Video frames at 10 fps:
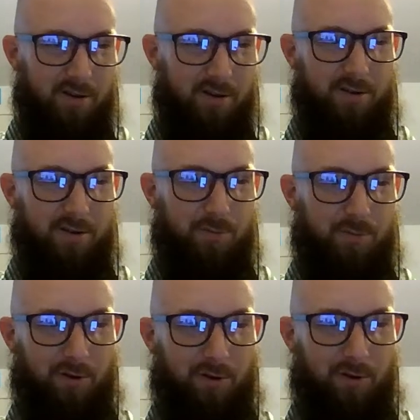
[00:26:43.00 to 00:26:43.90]

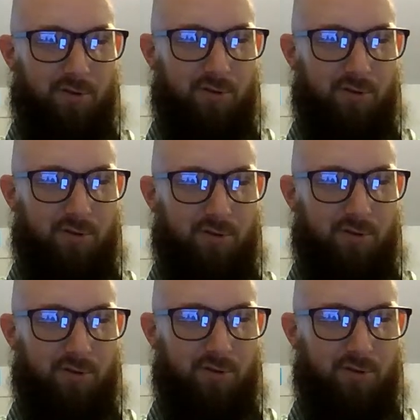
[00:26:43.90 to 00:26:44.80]
Especially the one.
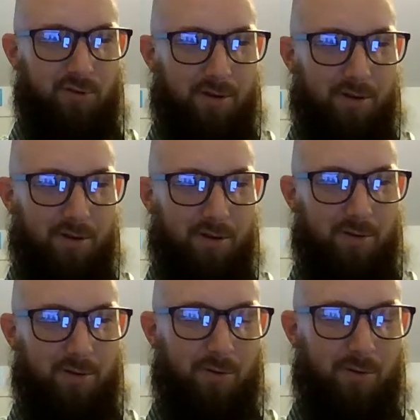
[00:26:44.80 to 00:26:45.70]
The
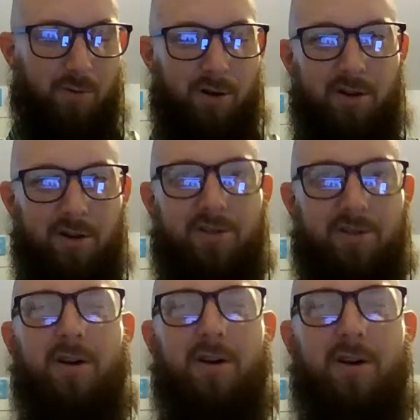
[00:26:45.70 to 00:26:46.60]
one he
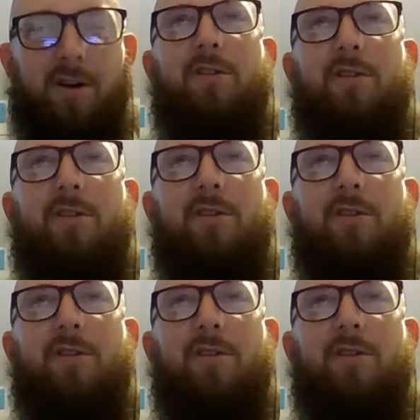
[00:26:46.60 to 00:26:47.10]
said, what did he say?